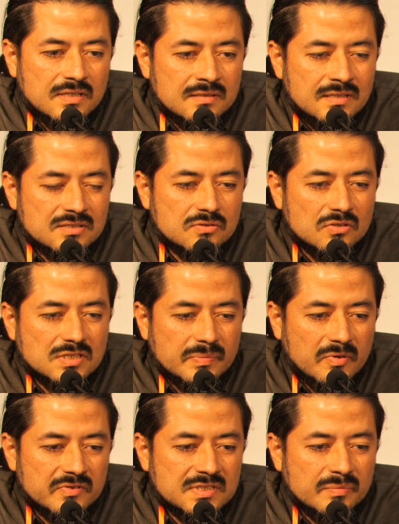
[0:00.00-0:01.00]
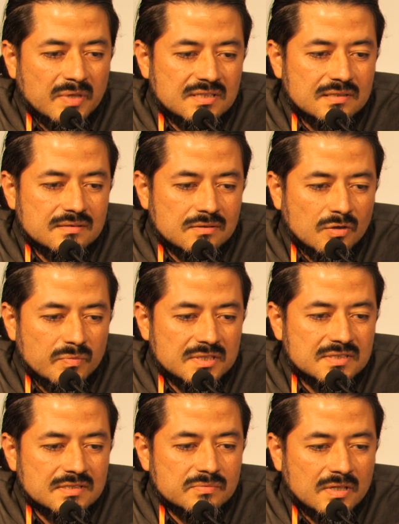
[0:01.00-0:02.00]
And this concept of estimated
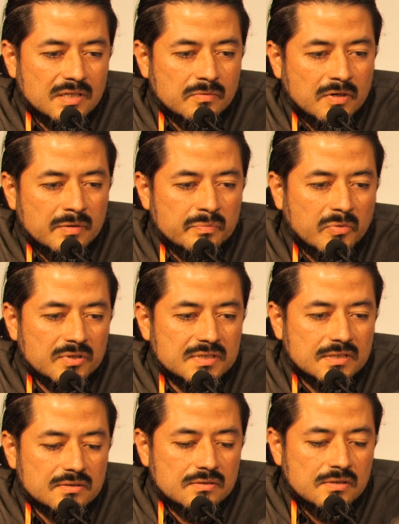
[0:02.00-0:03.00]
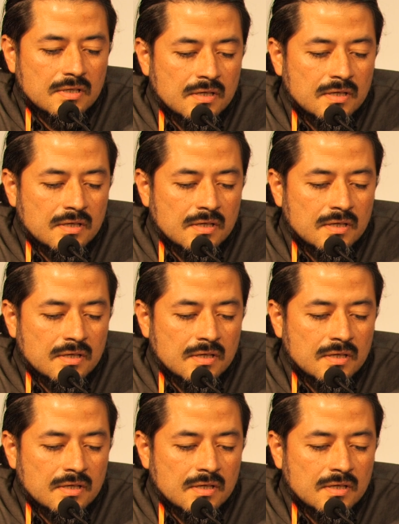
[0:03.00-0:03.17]
numbers is very, very important, no?